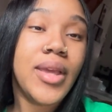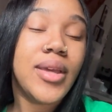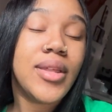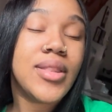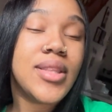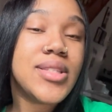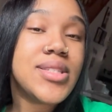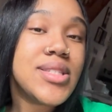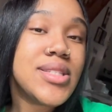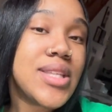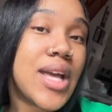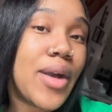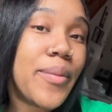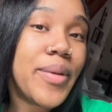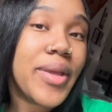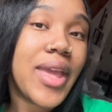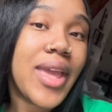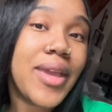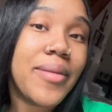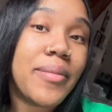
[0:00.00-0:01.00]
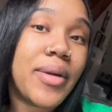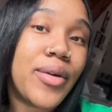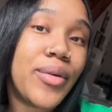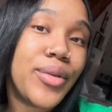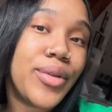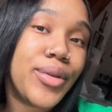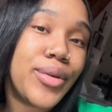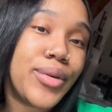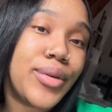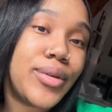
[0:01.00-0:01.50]
this is how it came
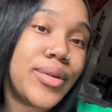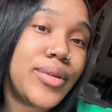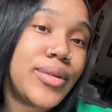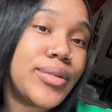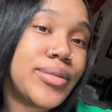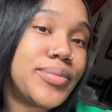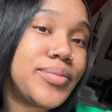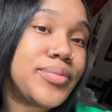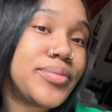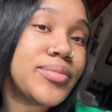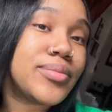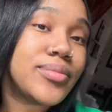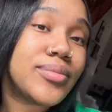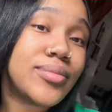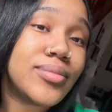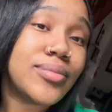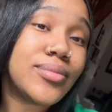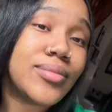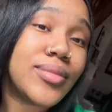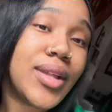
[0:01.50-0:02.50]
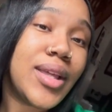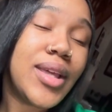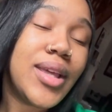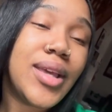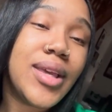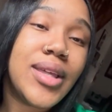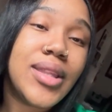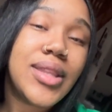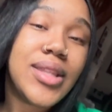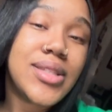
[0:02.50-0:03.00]
out, y'all.
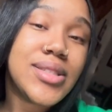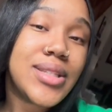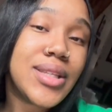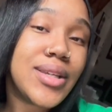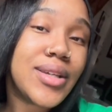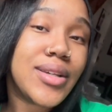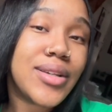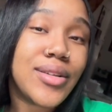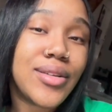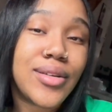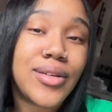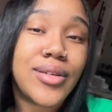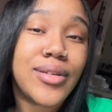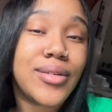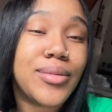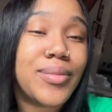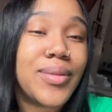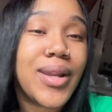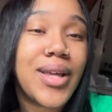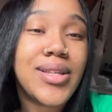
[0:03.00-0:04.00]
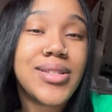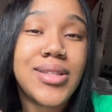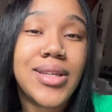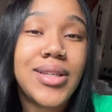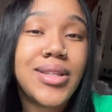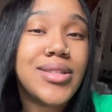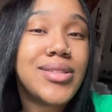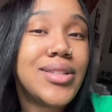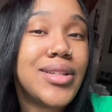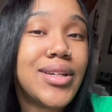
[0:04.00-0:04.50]
This hair, y'all, when I say
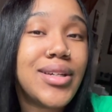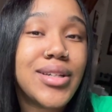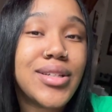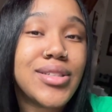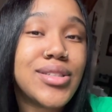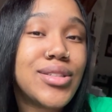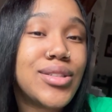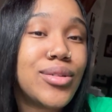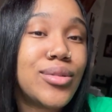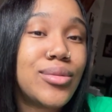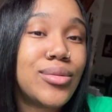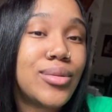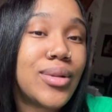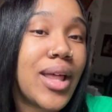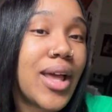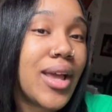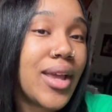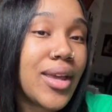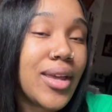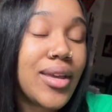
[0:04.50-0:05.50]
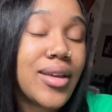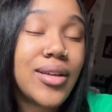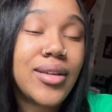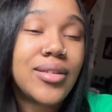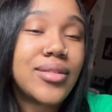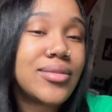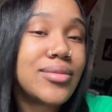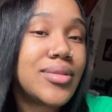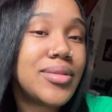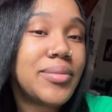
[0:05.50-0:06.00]
this hair is so, like,
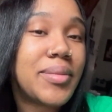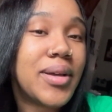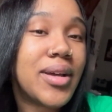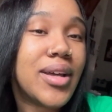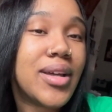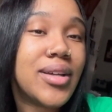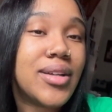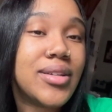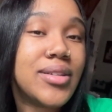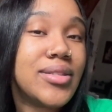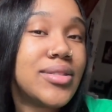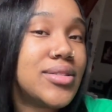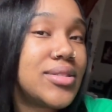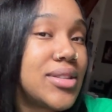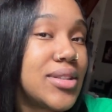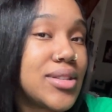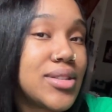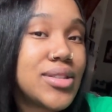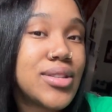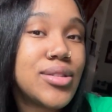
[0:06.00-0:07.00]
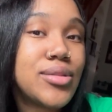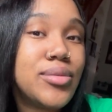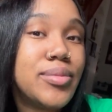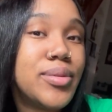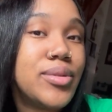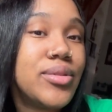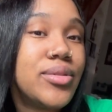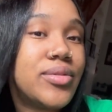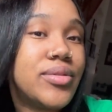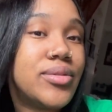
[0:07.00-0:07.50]
oh my gosh, it's so
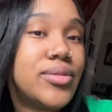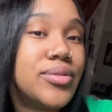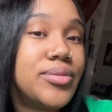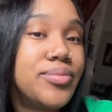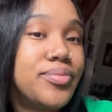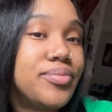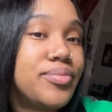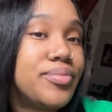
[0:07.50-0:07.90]
beautiful.